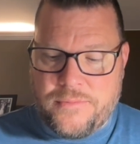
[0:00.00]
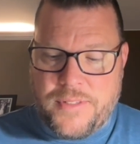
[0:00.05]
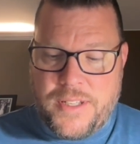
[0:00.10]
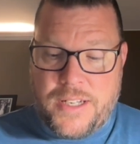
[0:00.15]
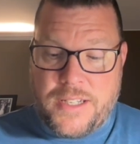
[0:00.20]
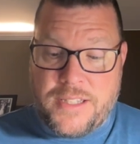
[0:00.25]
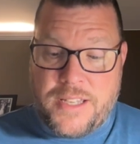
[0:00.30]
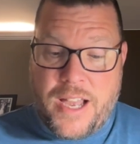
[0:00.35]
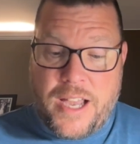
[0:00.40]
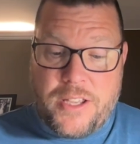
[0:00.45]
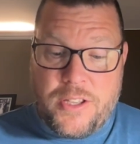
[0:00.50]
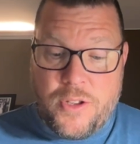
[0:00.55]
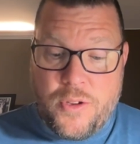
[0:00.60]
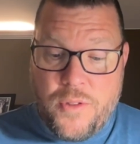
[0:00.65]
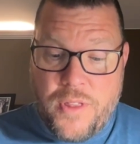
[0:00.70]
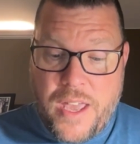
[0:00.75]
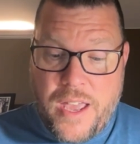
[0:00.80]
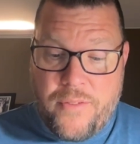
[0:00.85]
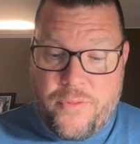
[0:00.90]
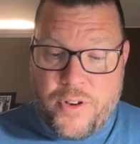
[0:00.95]
It is not
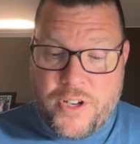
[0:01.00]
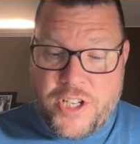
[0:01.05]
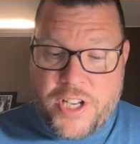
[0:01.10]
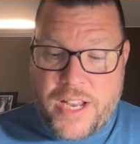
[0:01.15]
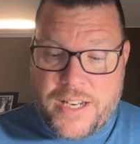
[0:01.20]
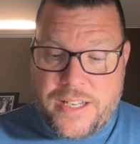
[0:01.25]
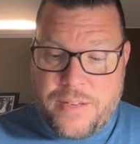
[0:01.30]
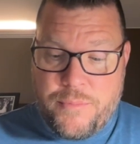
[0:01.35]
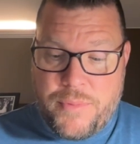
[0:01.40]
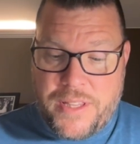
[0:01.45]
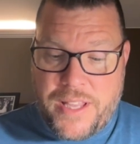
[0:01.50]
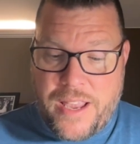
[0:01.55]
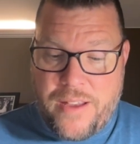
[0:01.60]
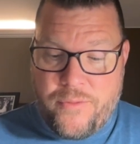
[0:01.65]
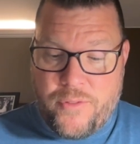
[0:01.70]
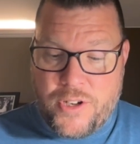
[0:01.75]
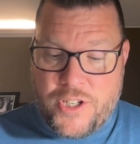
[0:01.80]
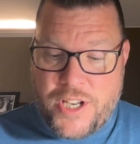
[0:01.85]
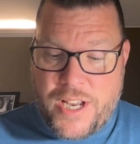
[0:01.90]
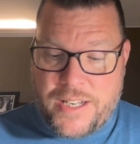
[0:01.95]
you they have rejected, but they
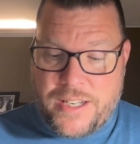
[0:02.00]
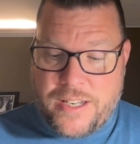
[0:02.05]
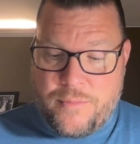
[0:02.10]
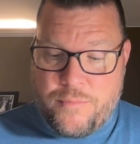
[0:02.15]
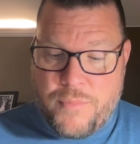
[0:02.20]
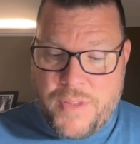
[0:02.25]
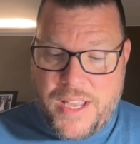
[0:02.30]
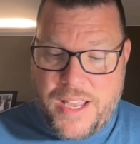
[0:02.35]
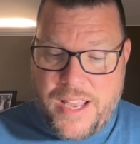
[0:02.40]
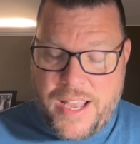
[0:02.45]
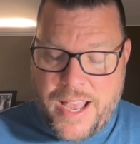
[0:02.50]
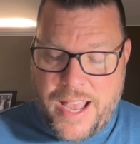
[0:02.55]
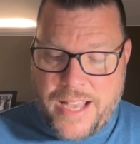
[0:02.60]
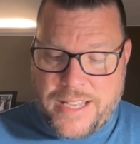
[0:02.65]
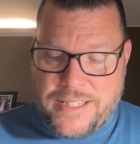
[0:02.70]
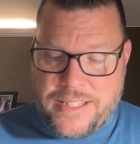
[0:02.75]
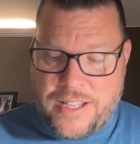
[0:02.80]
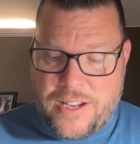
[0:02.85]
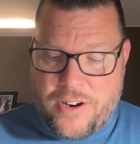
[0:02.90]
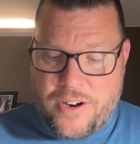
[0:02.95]
have rejected me
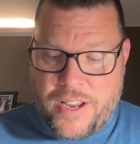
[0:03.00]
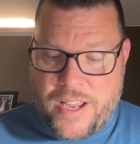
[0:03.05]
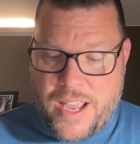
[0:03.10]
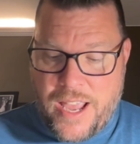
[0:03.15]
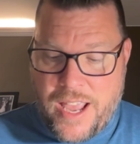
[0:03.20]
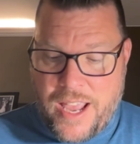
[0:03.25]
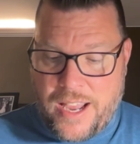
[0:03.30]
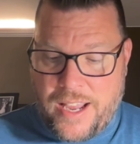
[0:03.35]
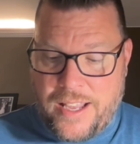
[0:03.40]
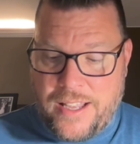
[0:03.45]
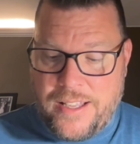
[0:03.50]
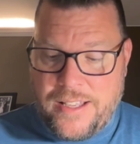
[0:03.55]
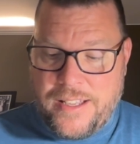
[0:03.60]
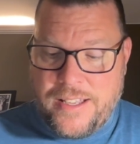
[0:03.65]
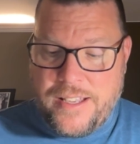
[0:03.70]
as their king.